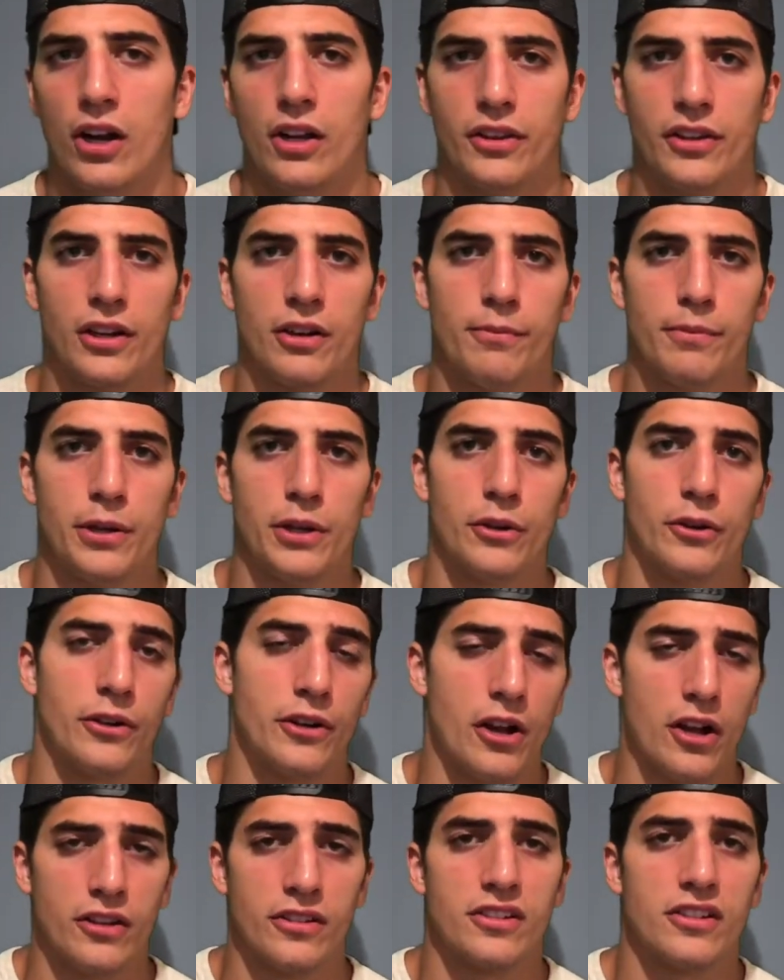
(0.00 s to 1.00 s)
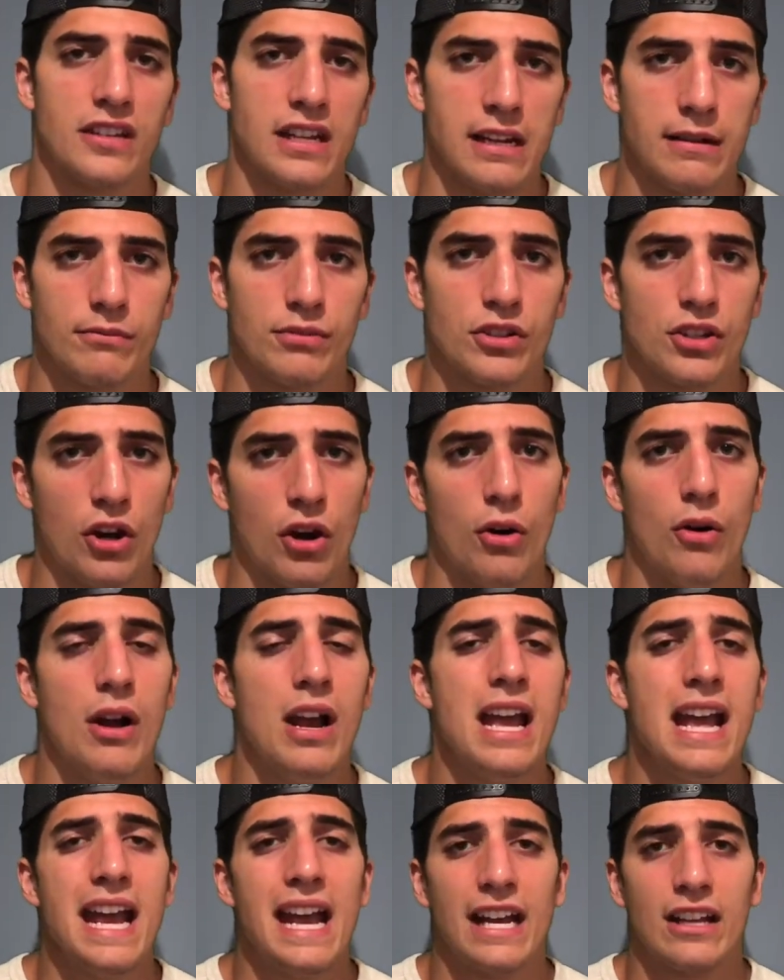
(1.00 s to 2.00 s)
on the computer and on Steam. So
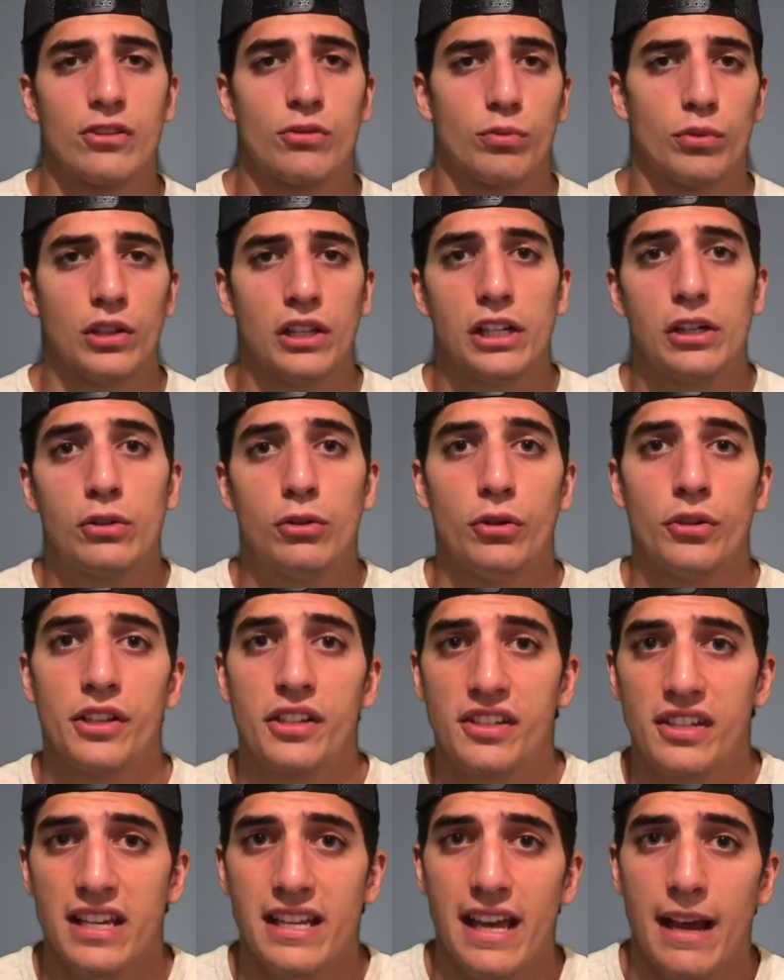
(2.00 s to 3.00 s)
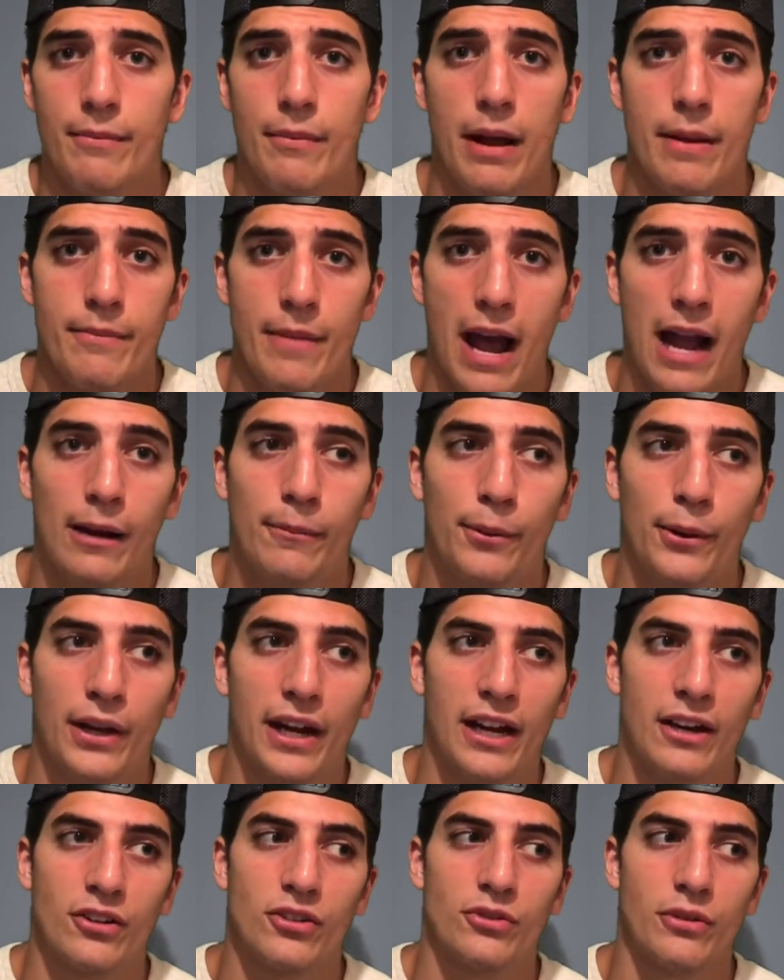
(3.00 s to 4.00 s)
it's really cool to see that my MacBook
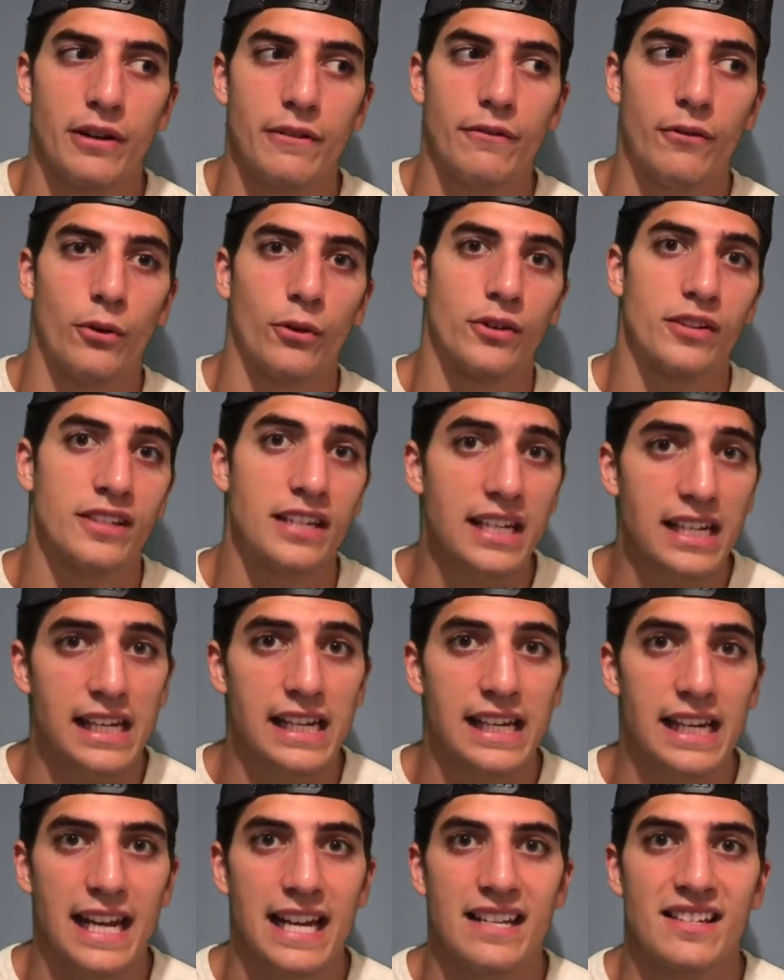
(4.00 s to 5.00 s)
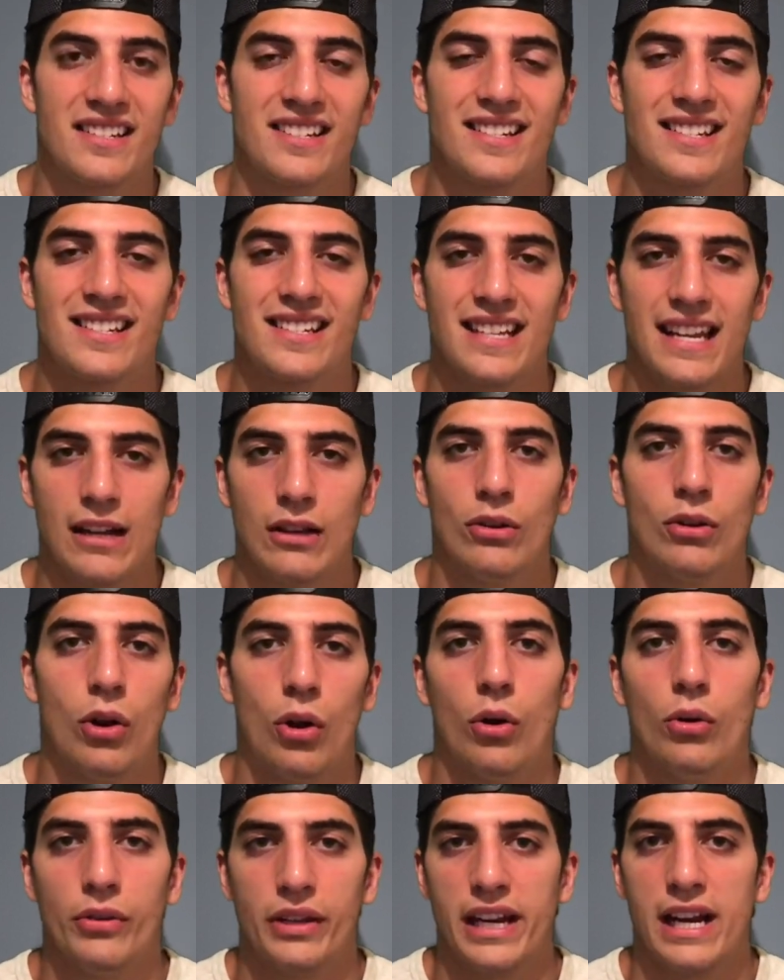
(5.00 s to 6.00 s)
Air 2014 is still
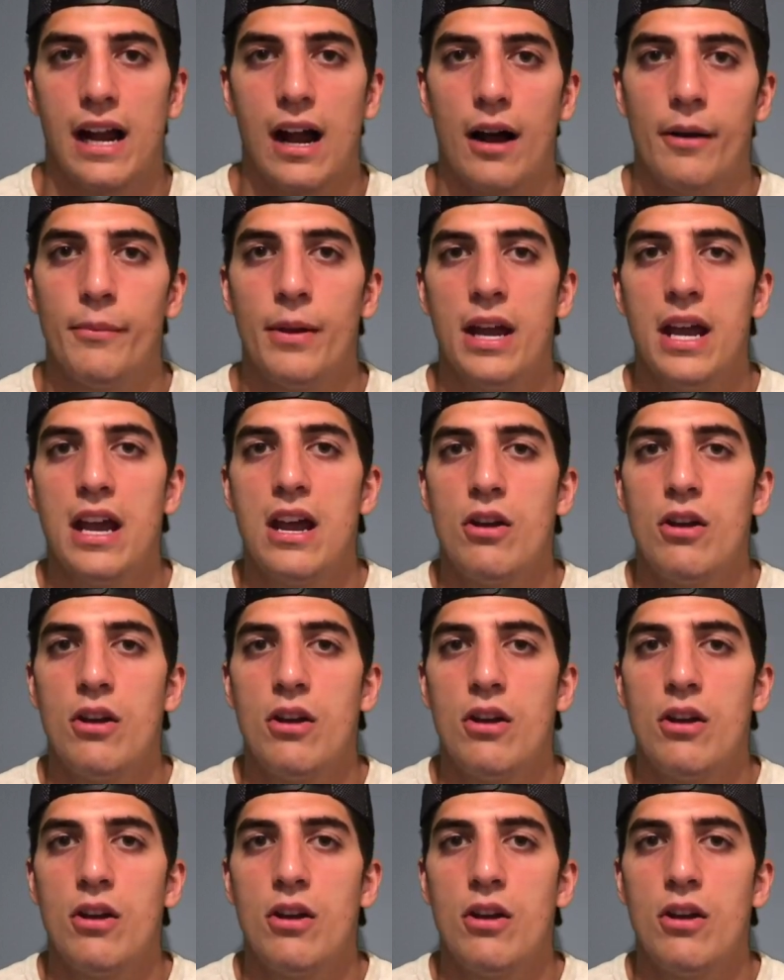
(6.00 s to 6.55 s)
holding up